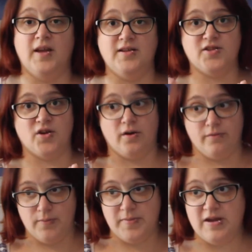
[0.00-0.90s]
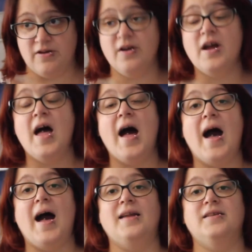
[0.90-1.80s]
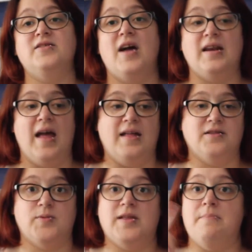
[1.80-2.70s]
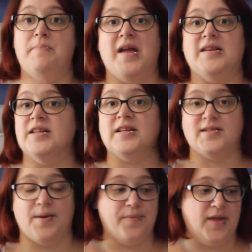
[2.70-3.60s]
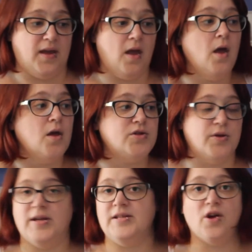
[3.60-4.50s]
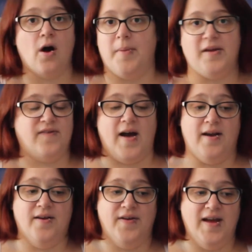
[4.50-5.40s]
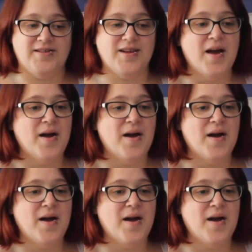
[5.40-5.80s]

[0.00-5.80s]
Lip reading: insert a room here, and then ends with him painting something. So he's not a big fan of it.